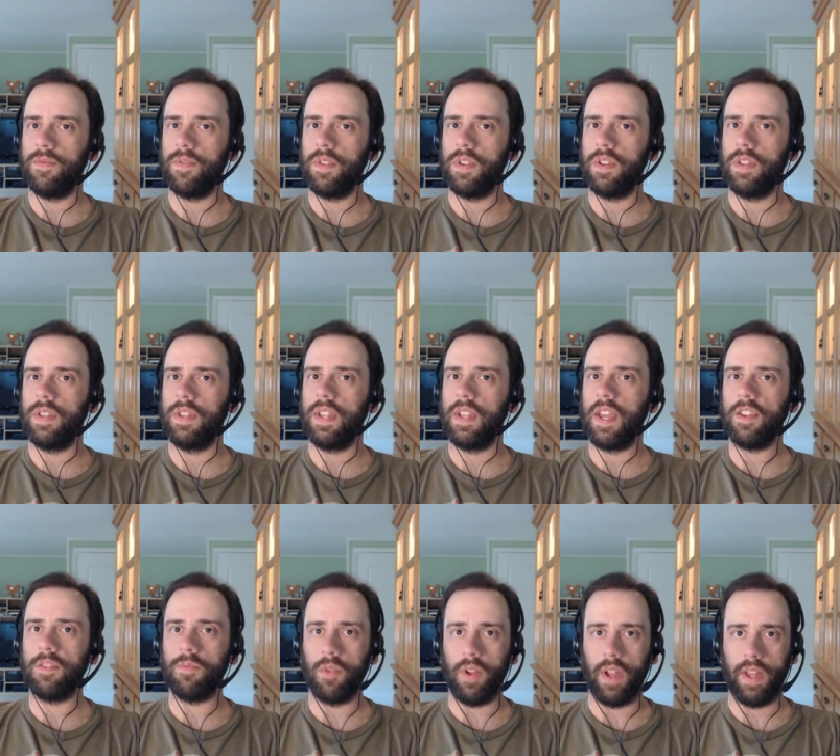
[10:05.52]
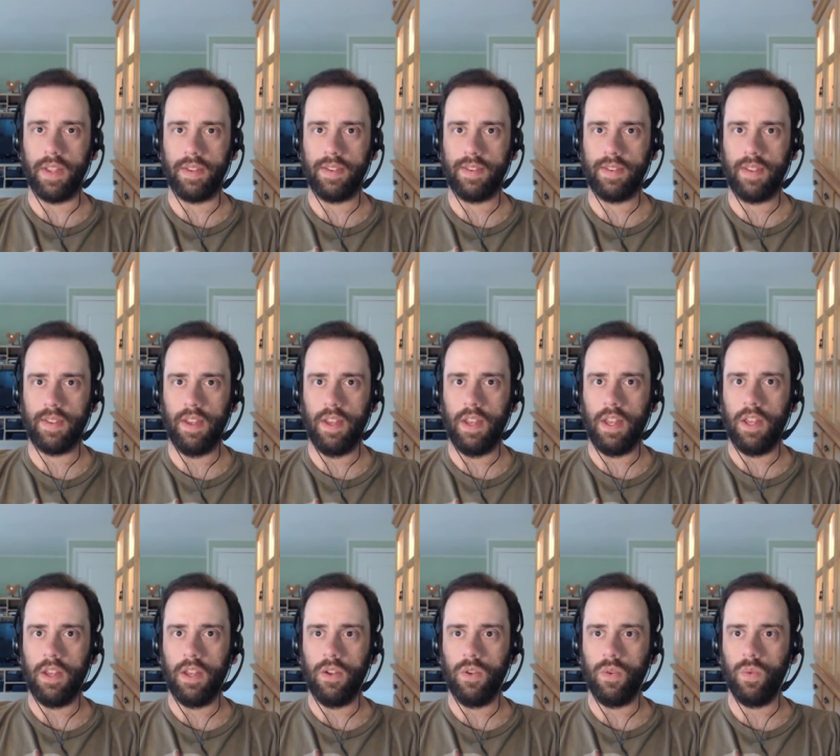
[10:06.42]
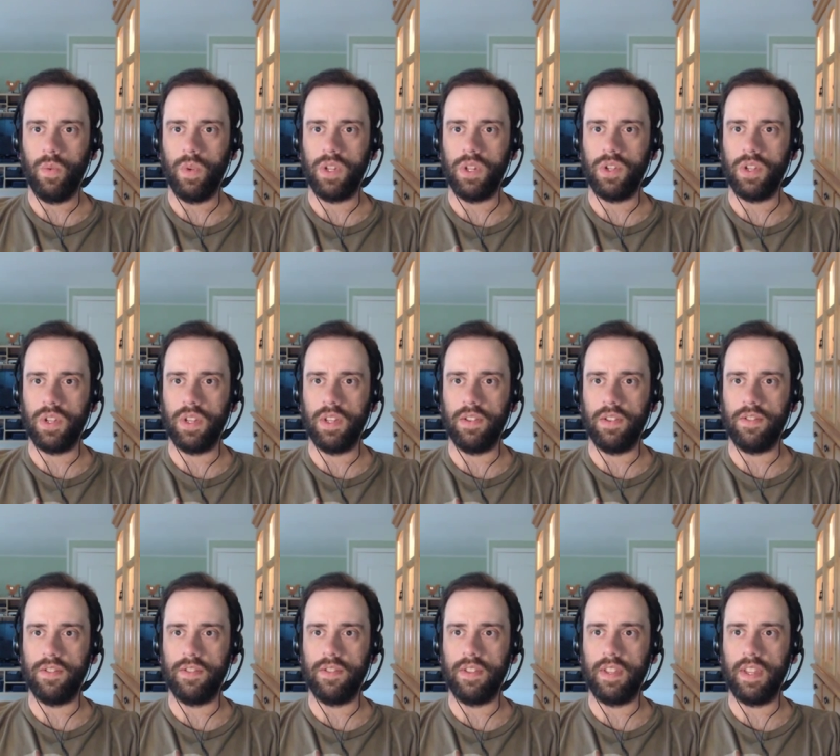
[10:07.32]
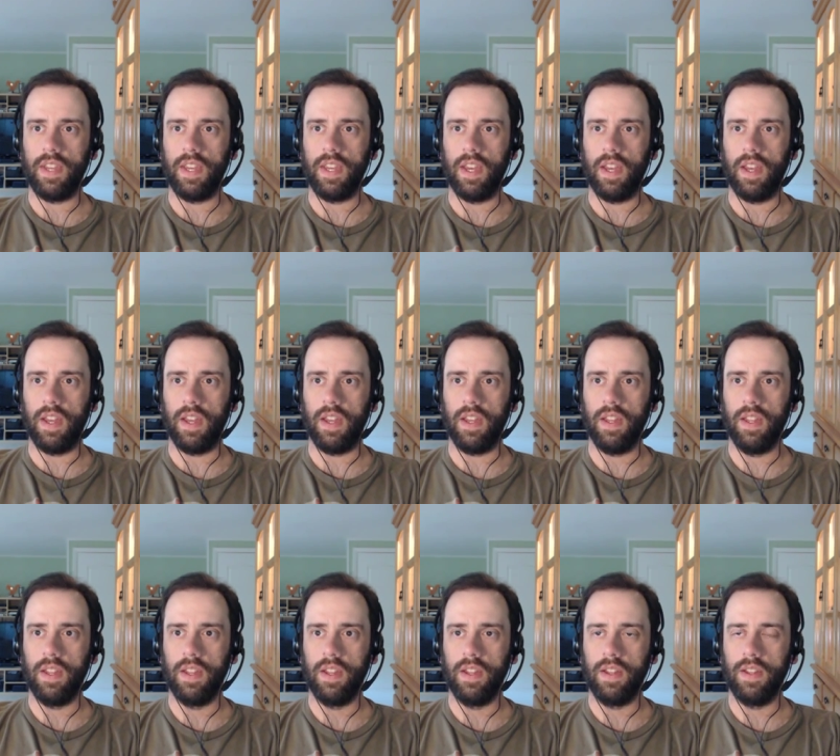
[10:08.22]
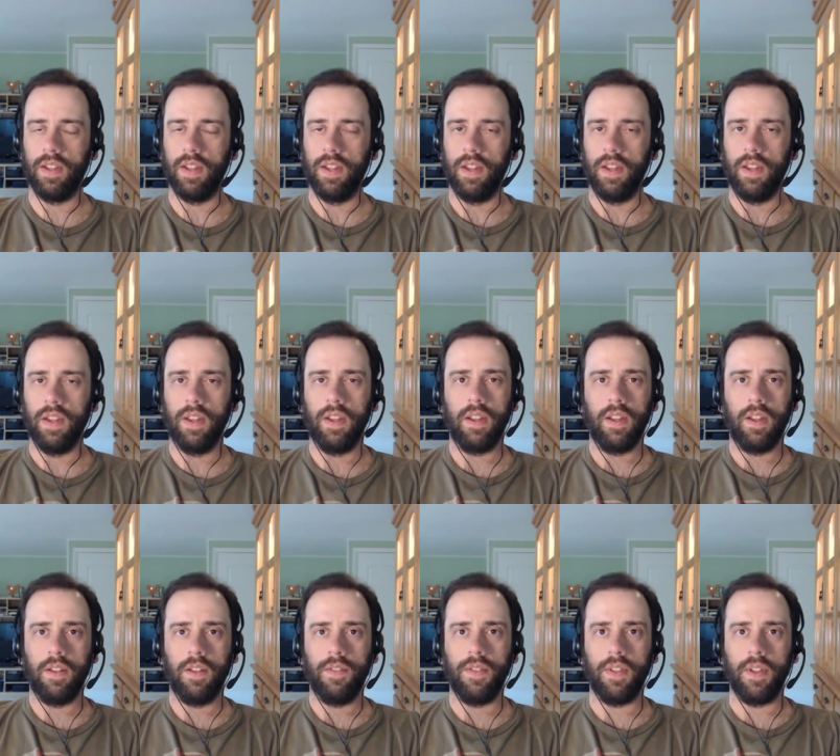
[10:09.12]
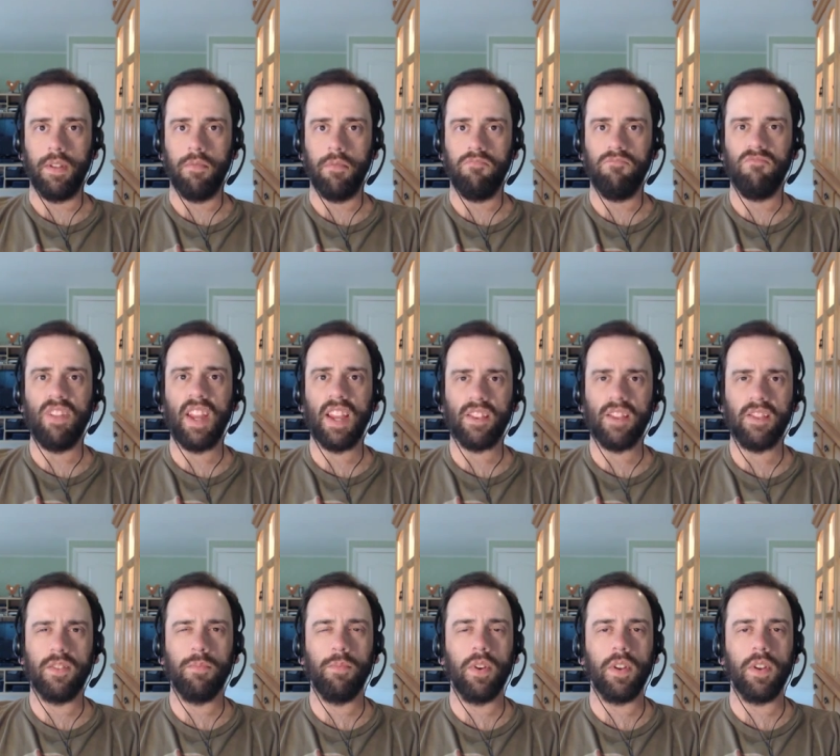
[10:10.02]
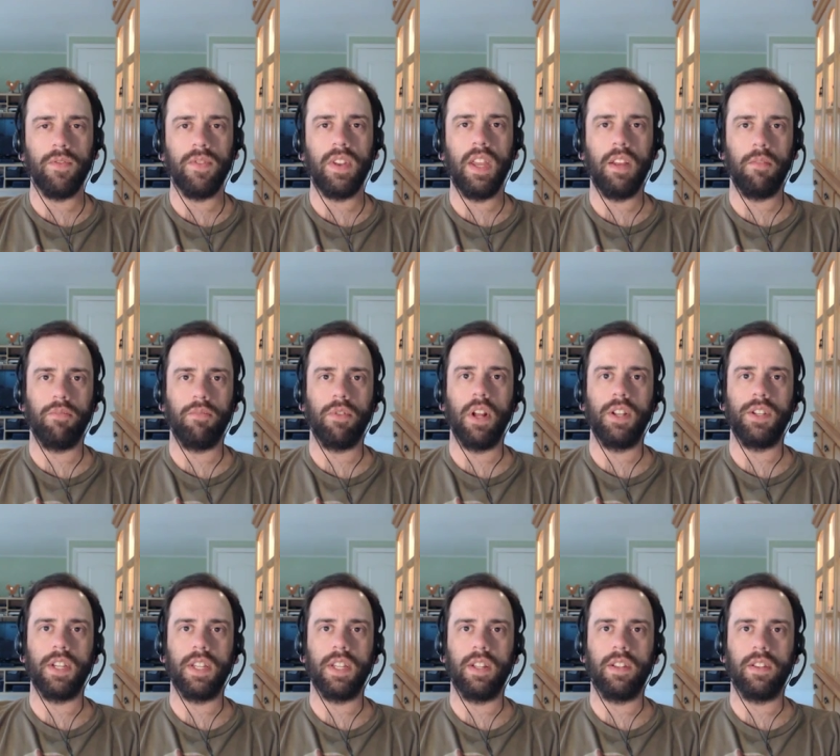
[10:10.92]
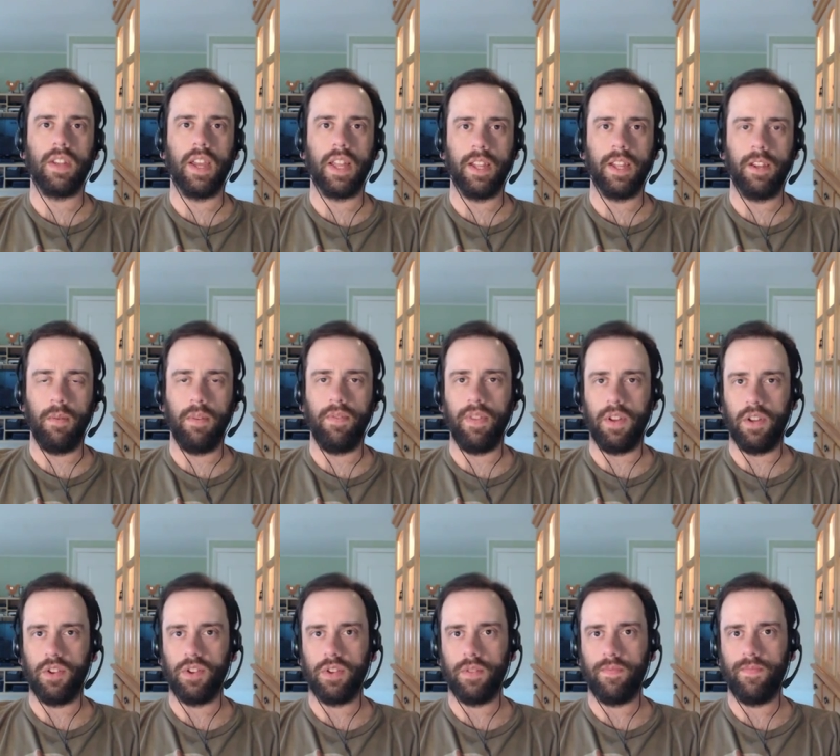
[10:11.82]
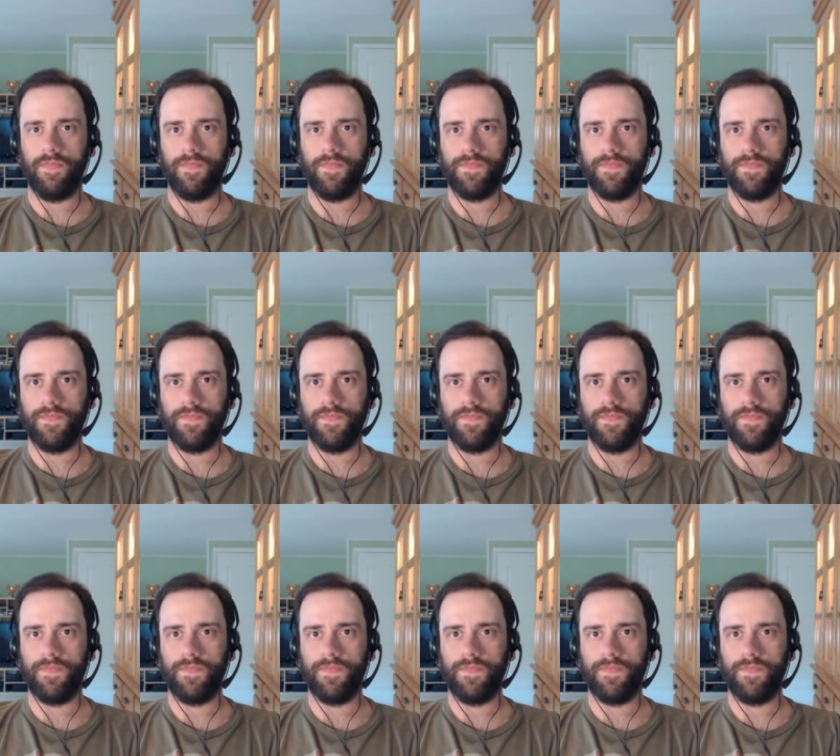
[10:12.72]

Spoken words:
of Desmares, which is the next Book of Deacon project that's likely to be finished.